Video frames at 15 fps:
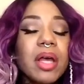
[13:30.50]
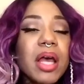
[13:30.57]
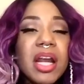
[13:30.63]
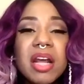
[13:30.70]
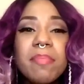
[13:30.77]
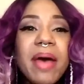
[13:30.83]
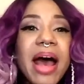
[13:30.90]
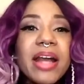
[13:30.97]

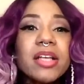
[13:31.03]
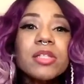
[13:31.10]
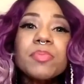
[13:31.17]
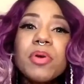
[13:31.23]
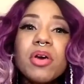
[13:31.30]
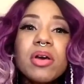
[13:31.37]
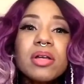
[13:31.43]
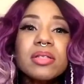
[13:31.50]
any bad
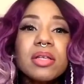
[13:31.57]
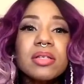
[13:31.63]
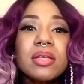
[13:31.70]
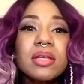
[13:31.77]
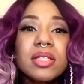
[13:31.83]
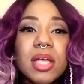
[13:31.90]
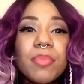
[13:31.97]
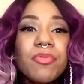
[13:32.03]
experiences
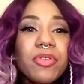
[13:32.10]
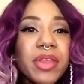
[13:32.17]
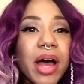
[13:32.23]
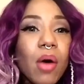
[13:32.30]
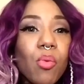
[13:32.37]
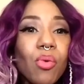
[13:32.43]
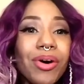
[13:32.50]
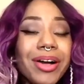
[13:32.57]
except for
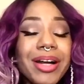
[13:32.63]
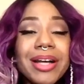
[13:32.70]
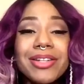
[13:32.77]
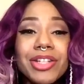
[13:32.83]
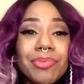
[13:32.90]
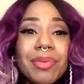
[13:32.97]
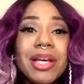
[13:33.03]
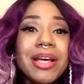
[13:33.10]
that one,
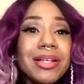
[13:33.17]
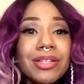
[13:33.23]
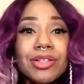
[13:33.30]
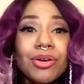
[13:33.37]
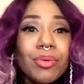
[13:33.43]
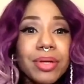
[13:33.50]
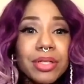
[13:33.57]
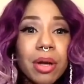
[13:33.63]
and to me it
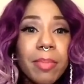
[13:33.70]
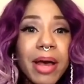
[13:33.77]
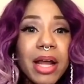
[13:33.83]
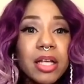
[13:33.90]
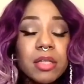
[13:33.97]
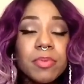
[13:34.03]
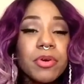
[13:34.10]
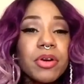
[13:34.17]
still wasn't a
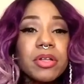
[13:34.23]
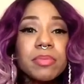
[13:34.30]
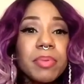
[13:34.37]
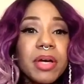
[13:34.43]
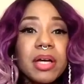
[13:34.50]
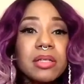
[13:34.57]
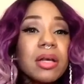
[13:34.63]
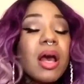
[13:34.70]
bad experience
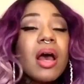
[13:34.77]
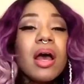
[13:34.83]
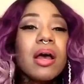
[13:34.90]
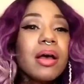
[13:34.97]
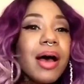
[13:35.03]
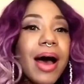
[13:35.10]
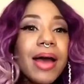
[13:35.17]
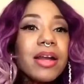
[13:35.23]
because
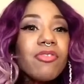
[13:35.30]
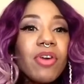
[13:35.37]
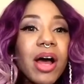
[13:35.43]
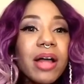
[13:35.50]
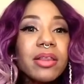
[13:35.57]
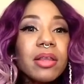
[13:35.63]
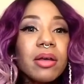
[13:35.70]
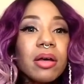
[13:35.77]
I never
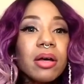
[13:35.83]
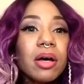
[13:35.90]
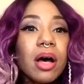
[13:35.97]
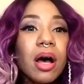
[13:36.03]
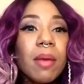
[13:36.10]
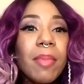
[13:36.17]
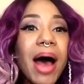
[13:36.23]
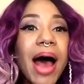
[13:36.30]
got
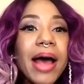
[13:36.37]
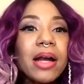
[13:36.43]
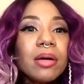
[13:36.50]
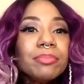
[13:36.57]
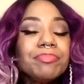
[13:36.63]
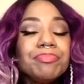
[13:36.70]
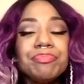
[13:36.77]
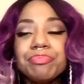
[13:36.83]
the
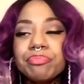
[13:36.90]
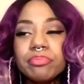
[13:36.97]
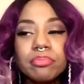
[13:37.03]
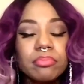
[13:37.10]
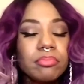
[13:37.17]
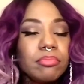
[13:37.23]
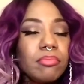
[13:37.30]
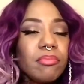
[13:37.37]
item
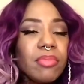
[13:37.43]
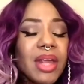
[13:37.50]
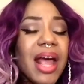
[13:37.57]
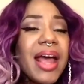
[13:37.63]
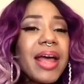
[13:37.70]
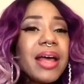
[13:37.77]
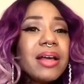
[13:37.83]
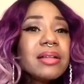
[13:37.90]

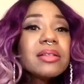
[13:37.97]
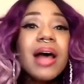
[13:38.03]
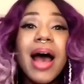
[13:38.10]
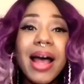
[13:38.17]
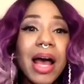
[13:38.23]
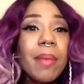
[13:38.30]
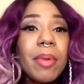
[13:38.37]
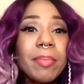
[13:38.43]
and
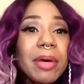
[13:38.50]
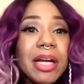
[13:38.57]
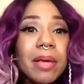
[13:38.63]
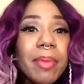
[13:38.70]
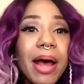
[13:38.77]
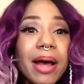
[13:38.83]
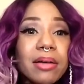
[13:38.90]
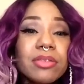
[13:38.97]
I got my money
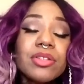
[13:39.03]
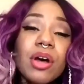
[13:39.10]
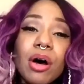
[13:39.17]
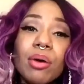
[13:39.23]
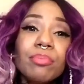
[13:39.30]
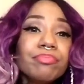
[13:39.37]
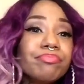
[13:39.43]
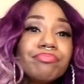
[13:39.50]
back.
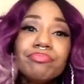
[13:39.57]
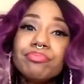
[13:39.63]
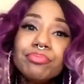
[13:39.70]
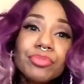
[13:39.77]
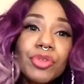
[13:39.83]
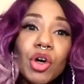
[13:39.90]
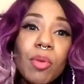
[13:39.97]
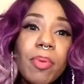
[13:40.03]
So
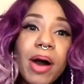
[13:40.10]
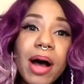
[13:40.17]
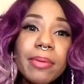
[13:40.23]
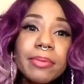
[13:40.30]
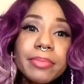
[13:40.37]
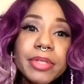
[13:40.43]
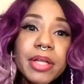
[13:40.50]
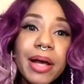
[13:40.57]
no
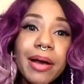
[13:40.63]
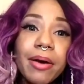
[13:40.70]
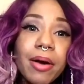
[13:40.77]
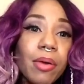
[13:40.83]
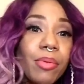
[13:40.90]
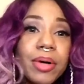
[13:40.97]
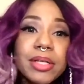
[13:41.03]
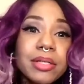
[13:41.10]
problems there.
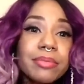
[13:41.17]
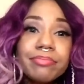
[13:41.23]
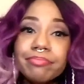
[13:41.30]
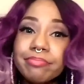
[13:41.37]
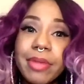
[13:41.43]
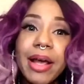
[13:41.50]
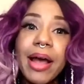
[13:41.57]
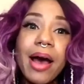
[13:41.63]
I wasn't
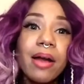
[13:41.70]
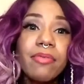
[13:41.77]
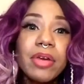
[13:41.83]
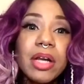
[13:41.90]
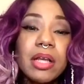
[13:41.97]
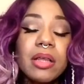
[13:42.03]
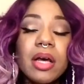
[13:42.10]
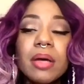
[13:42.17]
like out of
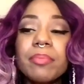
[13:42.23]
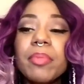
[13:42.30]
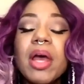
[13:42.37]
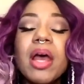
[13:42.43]
anything.